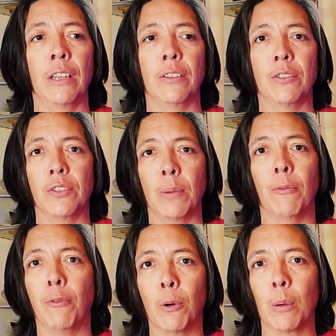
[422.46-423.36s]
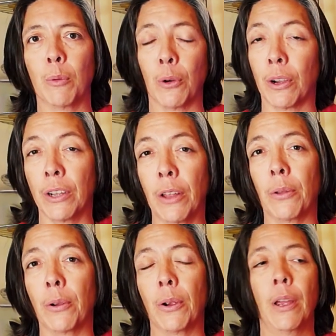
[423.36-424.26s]
in some form or
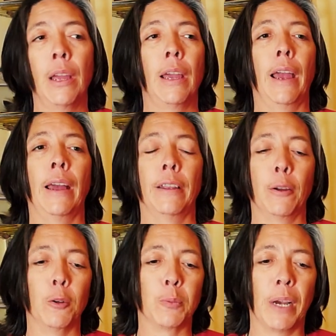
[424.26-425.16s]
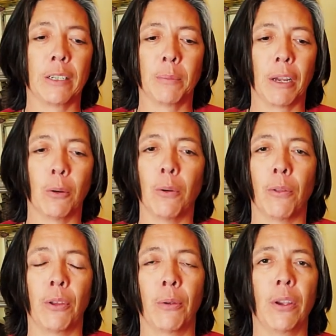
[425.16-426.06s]
another. And it goes back to my whole
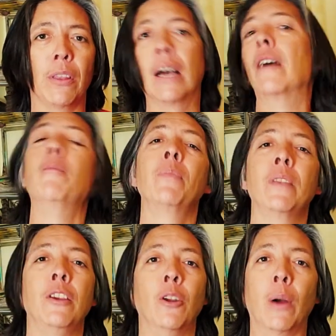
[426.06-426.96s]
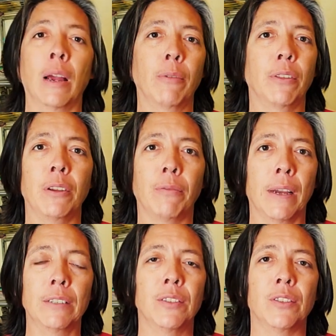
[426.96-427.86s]
theory that, you know, everything
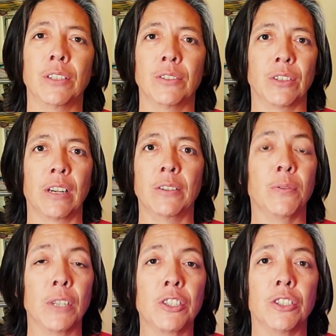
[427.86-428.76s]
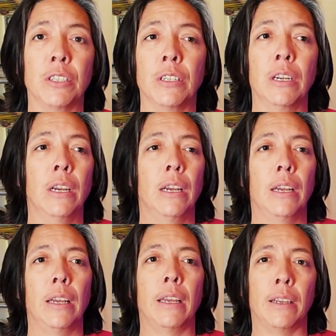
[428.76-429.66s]
fantasy and science fiction
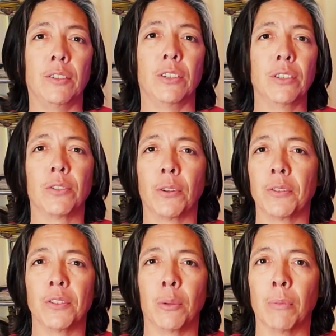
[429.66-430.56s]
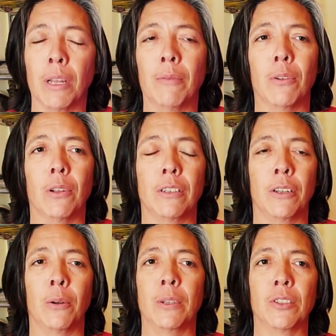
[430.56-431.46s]
exists on some level.
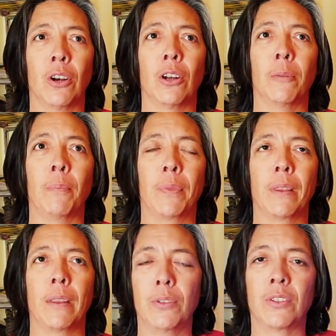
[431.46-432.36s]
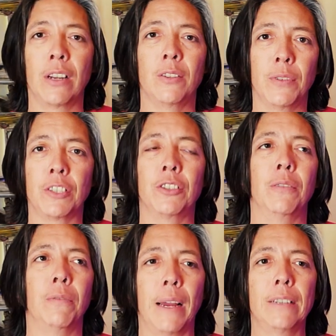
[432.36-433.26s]
You know, it's all science fiction
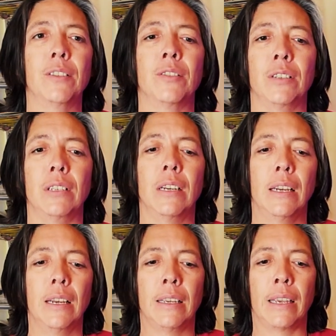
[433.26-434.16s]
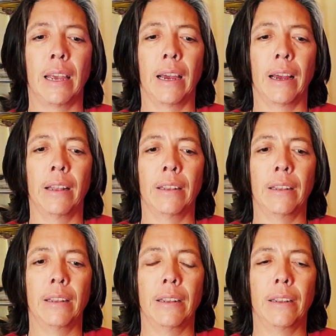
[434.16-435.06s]
and fantasy
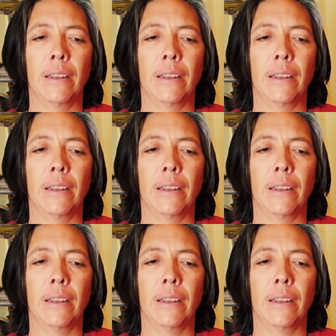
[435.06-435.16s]
can